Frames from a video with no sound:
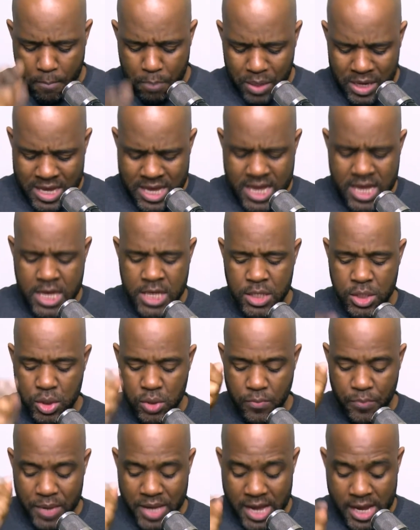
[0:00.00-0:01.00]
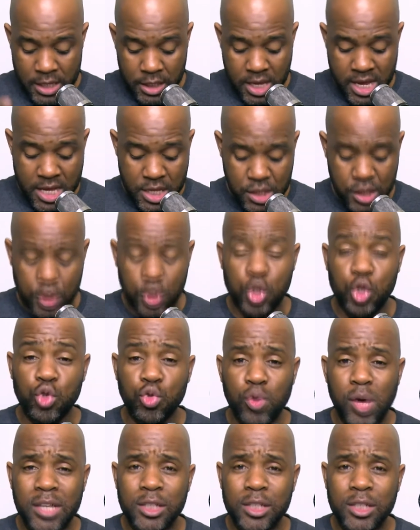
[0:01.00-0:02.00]
please,
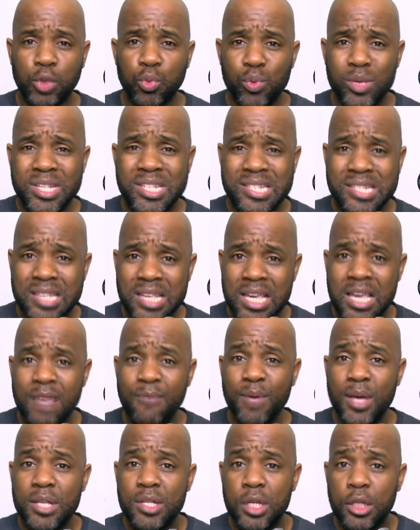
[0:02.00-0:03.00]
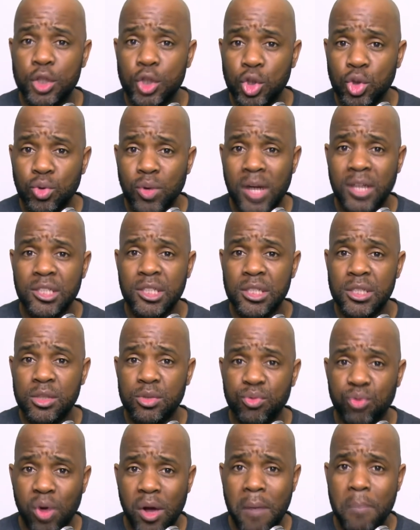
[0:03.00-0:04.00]
receive His instructions
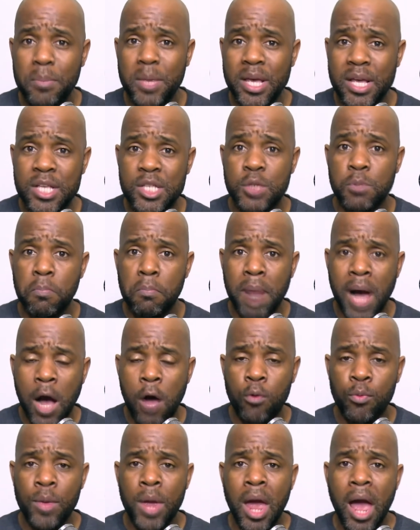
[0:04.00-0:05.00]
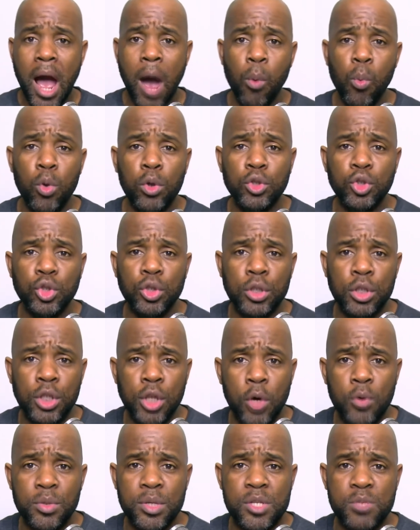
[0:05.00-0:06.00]
from His mouth I want you to
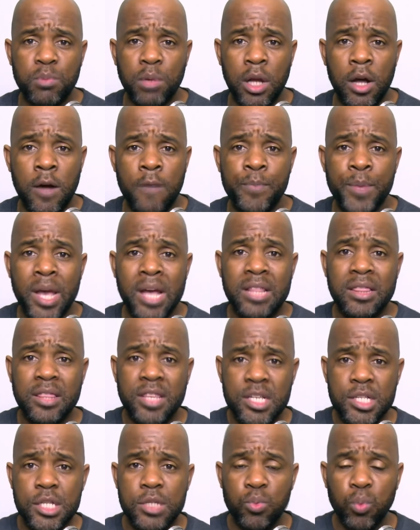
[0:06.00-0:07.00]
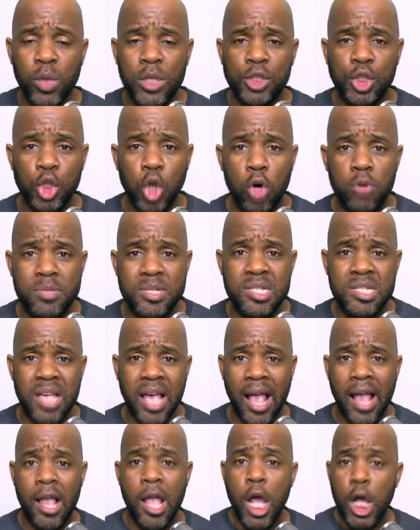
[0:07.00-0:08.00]
know this, beloved. This is what Job is
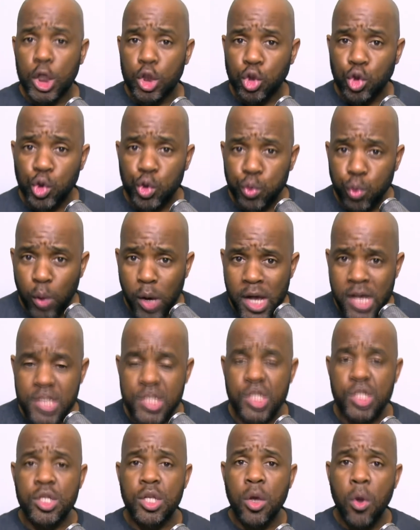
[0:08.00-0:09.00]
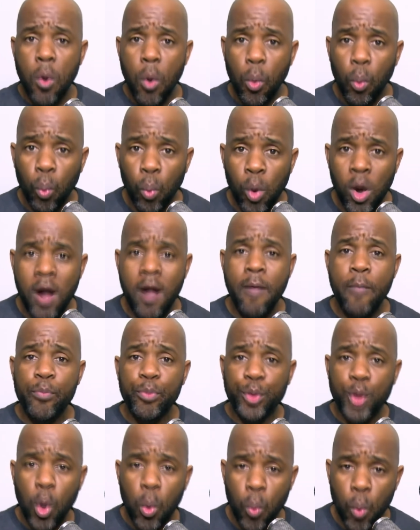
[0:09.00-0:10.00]
saying. Trust what
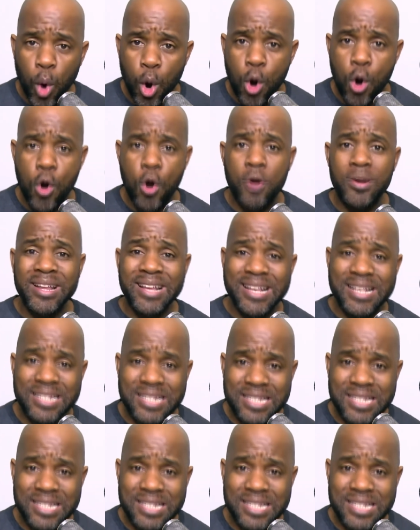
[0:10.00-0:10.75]
the word is